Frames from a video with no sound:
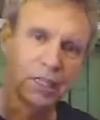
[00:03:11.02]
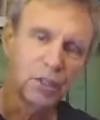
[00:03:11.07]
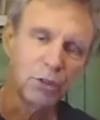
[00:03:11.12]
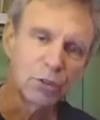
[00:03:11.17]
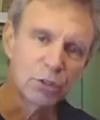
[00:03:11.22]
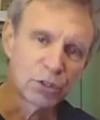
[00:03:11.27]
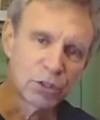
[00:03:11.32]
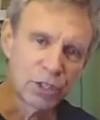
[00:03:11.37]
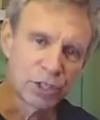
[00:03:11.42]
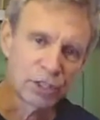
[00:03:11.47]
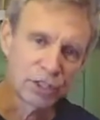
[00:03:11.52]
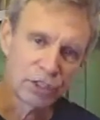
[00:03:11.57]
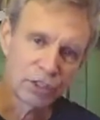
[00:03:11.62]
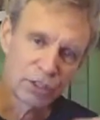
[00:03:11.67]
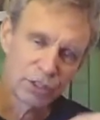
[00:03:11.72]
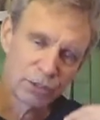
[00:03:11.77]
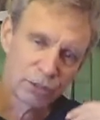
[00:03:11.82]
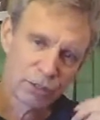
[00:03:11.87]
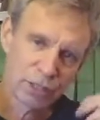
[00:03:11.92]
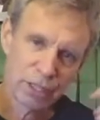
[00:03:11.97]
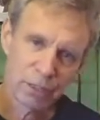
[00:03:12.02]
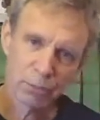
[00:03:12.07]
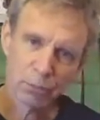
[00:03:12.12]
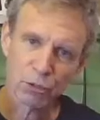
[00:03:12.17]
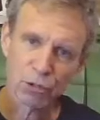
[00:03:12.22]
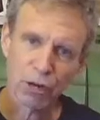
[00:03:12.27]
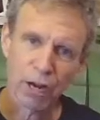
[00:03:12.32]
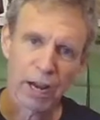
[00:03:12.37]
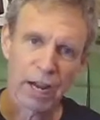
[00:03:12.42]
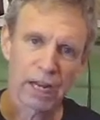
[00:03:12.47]
use this to keep
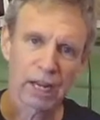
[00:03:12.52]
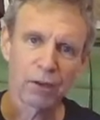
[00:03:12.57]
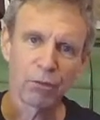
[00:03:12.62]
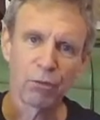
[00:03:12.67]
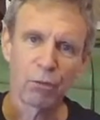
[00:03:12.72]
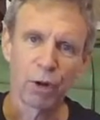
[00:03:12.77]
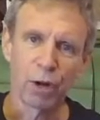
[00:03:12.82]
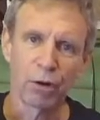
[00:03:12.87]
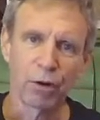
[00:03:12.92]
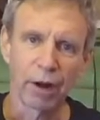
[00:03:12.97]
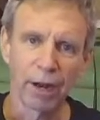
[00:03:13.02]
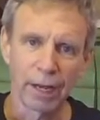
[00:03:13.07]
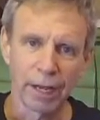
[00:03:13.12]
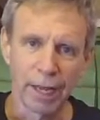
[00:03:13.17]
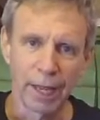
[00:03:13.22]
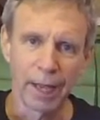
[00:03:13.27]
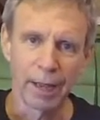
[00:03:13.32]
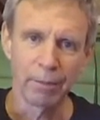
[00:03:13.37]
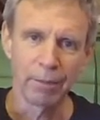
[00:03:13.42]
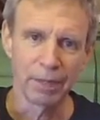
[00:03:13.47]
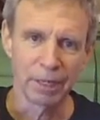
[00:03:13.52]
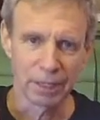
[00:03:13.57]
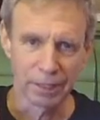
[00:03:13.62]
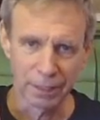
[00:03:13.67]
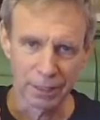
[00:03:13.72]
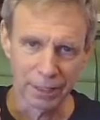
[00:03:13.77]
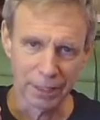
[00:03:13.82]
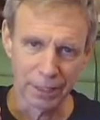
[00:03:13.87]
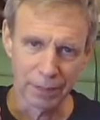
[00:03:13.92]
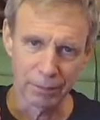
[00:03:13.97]
track of where I am in
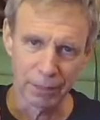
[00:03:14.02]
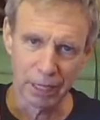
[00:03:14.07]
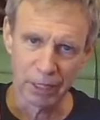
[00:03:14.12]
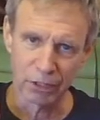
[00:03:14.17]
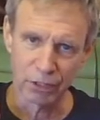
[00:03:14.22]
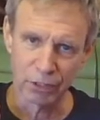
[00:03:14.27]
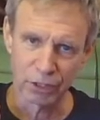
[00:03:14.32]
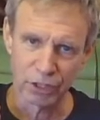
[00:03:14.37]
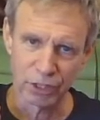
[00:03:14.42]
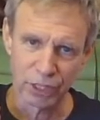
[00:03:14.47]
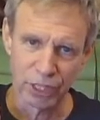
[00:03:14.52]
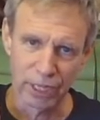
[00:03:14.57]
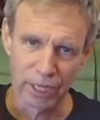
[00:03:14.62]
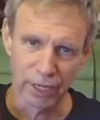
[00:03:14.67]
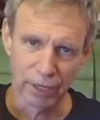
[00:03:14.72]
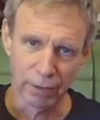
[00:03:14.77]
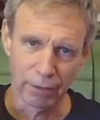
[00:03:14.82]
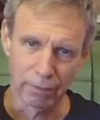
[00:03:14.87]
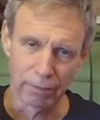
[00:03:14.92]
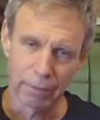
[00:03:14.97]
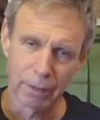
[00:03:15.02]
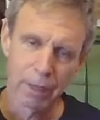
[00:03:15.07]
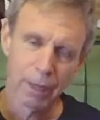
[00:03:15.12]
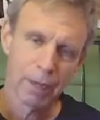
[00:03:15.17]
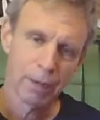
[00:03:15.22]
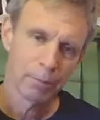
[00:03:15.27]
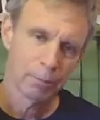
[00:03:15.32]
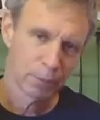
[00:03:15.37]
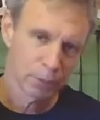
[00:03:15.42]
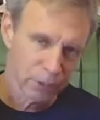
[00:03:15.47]
the E major scale,
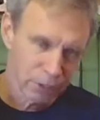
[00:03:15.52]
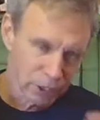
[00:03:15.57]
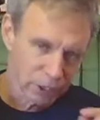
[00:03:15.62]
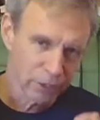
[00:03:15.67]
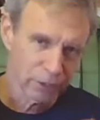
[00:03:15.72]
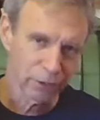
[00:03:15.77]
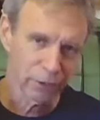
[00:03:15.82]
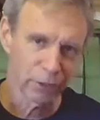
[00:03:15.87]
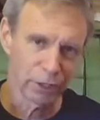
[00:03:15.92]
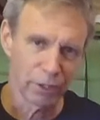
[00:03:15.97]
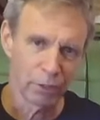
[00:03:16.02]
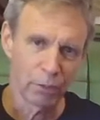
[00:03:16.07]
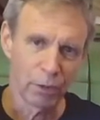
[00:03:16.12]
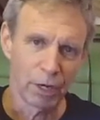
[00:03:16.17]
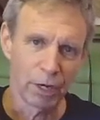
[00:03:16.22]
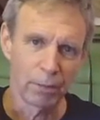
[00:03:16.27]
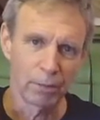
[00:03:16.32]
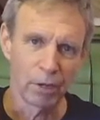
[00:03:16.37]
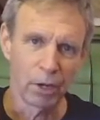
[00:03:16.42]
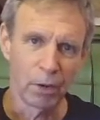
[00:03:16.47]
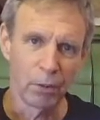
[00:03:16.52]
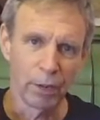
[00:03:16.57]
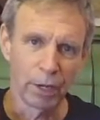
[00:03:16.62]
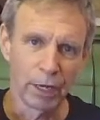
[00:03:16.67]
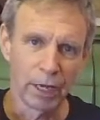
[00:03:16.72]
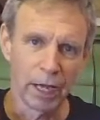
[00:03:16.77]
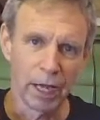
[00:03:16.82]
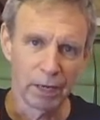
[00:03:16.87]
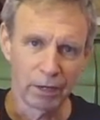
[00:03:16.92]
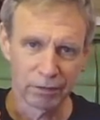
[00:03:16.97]
particularly when I'm
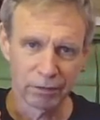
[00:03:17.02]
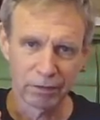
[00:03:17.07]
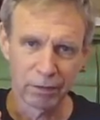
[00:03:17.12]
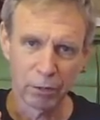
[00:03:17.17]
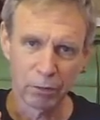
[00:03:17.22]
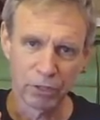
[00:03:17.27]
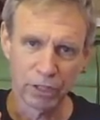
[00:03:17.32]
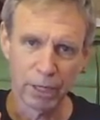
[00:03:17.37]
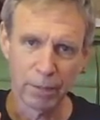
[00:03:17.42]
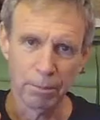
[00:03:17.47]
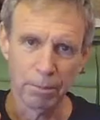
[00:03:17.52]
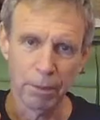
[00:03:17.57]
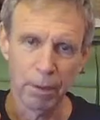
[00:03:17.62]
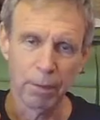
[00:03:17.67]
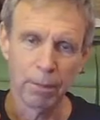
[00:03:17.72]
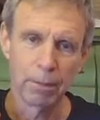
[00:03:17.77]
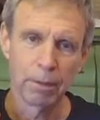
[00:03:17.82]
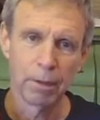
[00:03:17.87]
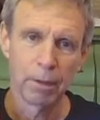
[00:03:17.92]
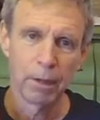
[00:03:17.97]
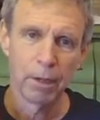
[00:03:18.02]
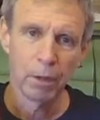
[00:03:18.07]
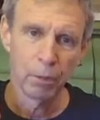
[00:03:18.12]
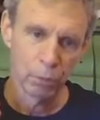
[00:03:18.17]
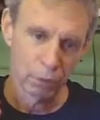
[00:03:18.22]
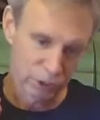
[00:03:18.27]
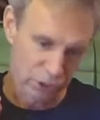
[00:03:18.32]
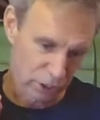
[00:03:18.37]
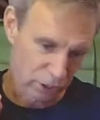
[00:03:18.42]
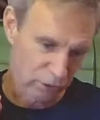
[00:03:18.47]
going at a slow tempo,
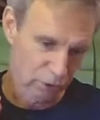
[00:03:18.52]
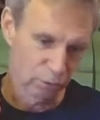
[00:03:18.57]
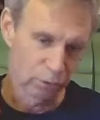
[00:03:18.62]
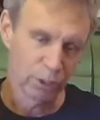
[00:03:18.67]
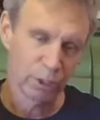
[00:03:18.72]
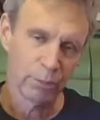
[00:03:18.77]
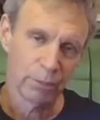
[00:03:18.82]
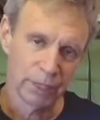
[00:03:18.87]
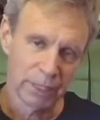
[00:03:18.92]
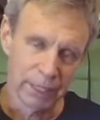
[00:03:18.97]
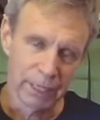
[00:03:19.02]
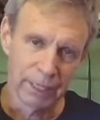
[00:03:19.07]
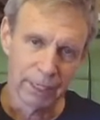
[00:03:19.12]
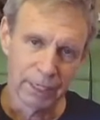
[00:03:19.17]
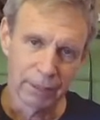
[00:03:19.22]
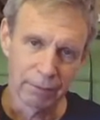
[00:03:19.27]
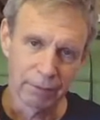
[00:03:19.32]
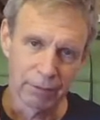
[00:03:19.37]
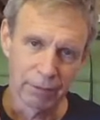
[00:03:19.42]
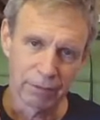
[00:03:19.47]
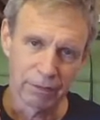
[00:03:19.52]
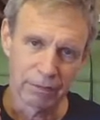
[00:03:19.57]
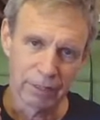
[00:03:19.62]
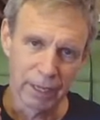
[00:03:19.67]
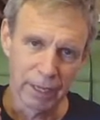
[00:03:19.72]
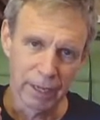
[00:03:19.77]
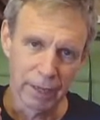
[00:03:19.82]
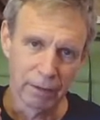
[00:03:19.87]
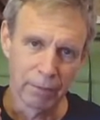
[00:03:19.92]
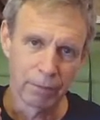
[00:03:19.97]
which I'll do at the beginning of the
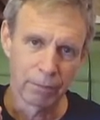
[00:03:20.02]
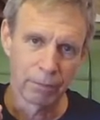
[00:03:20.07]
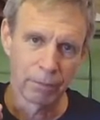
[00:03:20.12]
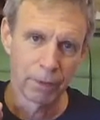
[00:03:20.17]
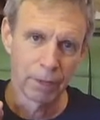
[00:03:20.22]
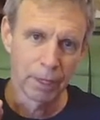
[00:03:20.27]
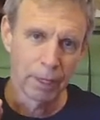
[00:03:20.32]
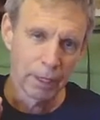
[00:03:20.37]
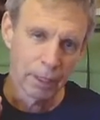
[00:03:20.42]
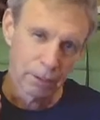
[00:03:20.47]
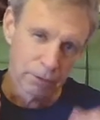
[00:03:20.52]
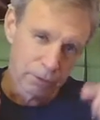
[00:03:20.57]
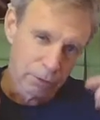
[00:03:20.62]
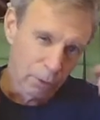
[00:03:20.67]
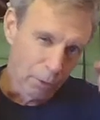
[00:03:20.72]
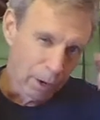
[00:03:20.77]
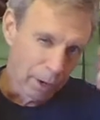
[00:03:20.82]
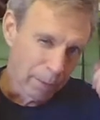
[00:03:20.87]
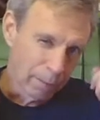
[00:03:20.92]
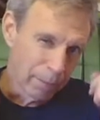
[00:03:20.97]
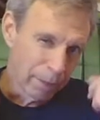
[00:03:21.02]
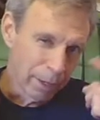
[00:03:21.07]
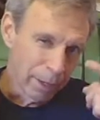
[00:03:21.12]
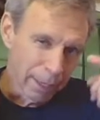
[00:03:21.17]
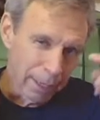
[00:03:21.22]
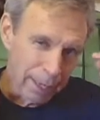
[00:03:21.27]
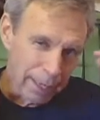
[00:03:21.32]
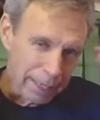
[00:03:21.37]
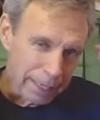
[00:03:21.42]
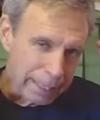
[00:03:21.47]
scale. So I'm
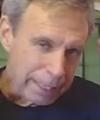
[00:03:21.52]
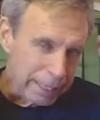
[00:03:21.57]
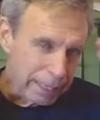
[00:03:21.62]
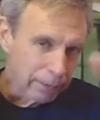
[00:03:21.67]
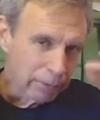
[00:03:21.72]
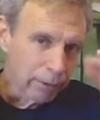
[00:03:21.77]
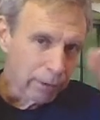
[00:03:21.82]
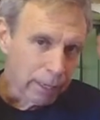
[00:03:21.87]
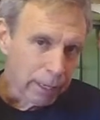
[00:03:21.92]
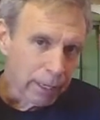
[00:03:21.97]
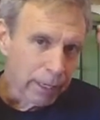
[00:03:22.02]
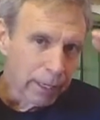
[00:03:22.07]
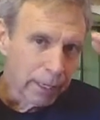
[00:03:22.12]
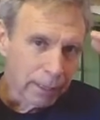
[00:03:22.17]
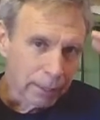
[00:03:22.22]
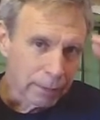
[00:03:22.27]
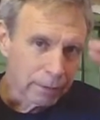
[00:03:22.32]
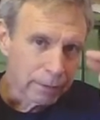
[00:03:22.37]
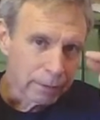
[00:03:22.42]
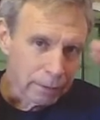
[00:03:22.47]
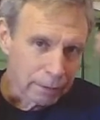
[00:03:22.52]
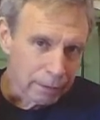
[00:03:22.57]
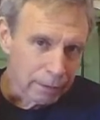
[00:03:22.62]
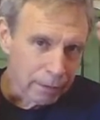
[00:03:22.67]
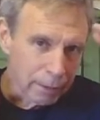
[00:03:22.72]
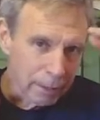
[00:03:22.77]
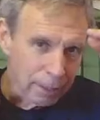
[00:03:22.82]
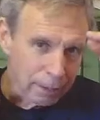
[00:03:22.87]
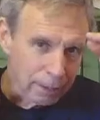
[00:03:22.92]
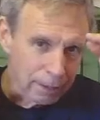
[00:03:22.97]
hearing
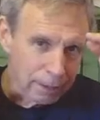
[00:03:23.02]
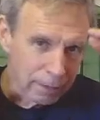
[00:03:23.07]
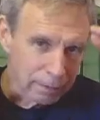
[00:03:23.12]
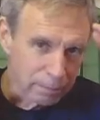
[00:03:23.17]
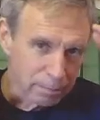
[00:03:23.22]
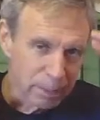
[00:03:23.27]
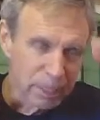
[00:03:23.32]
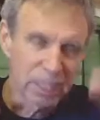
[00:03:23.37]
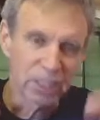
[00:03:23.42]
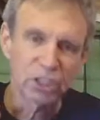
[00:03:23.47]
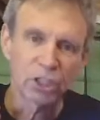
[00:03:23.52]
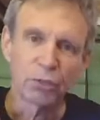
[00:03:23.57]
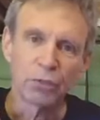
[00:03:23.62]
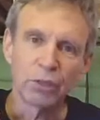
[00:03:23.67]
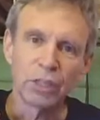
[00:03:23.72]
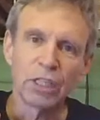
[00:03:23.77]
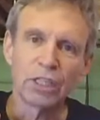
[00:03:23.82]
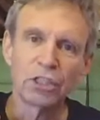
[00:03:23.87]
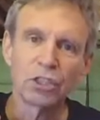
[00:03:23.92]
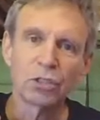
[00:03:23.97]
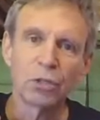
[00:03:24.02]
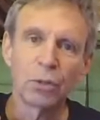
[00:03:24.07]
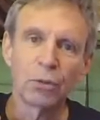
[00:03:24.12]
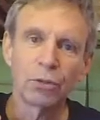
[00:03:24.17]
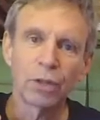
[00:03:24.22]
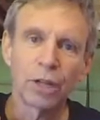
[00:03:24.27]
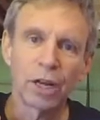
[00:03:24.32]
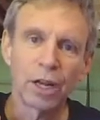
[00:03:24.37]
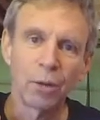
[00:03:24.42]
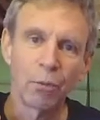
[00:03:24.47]
the pitch of each
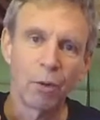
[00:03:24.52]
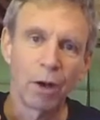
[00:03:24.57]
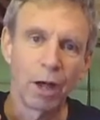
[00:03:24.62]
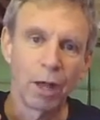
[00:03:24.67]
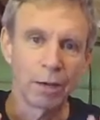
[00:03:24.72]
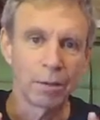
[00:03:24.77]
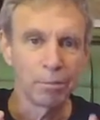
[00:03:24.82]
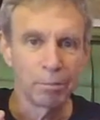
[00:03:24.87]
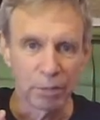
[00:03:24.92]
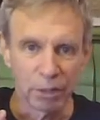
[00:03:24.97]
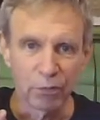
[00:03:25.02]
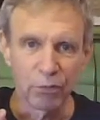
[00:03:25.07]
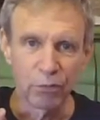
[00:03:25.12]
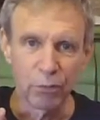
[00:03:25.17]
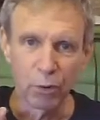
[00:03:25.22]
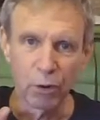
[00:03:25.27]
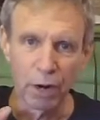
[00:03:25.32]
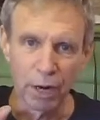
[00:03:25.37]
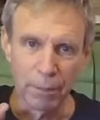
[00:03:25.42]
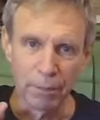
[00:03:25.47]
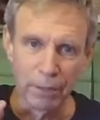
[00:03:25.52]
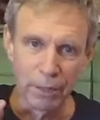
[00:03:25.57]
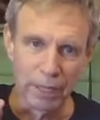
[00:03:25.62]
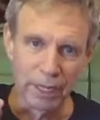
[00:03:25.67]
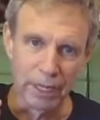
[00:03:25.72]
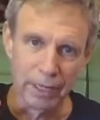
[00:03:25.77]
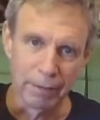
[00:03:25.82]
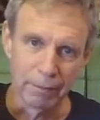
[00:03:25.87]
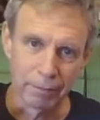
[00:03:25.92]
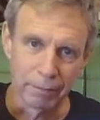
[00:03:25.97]
note that I want before I play
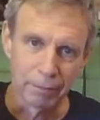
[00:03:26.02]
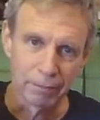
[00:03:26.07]
it.